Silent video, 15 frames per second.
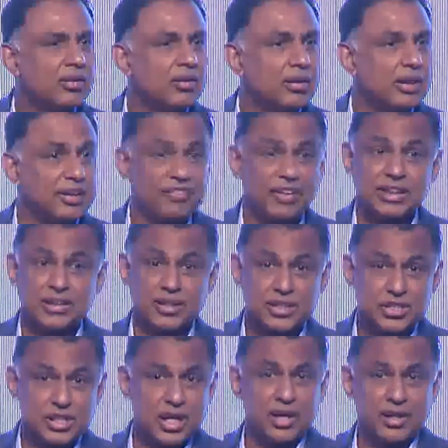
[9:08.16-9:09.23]
In fact, the
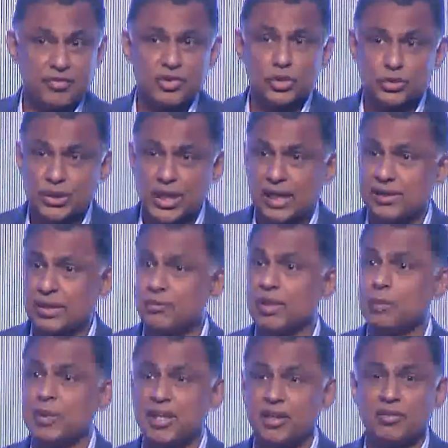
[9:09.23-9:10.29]
digital revolution, I think, will
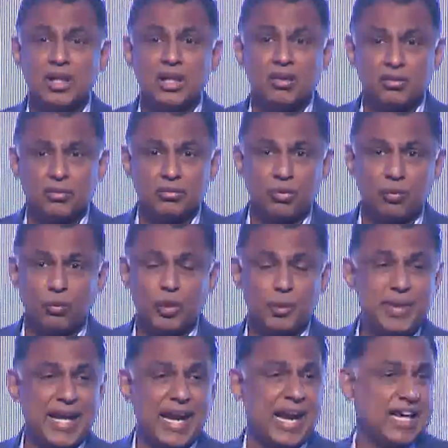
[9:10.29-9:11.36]

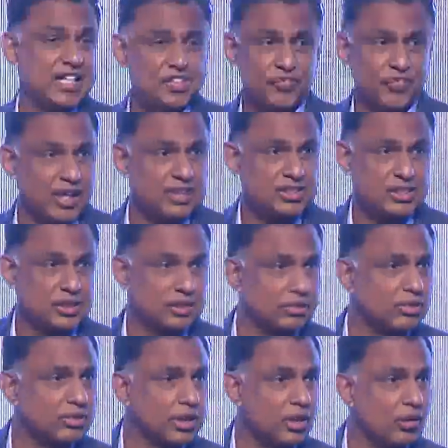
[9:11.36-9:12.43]
be as fast,
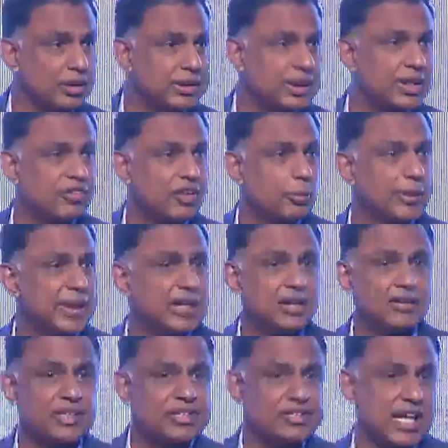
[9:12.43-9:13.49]
in the developing
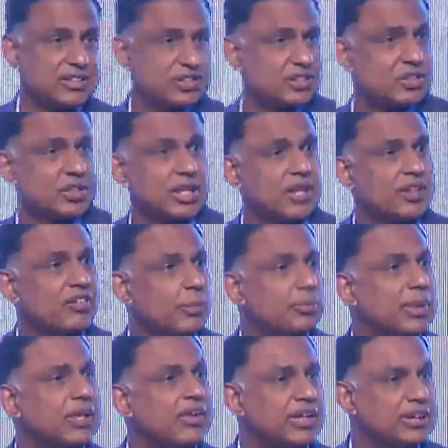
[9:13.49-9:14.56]
countries as it's in the developed
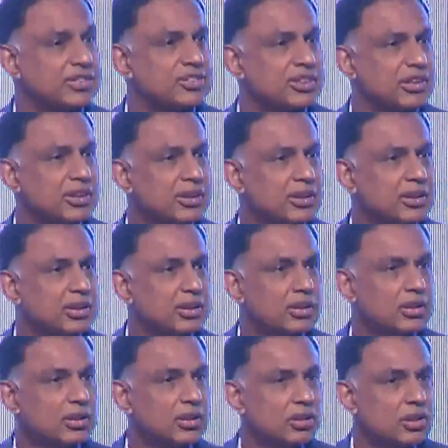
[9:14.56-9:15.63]
countries.
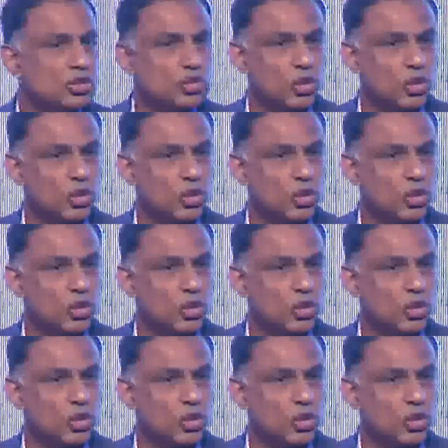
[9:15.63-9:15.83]
So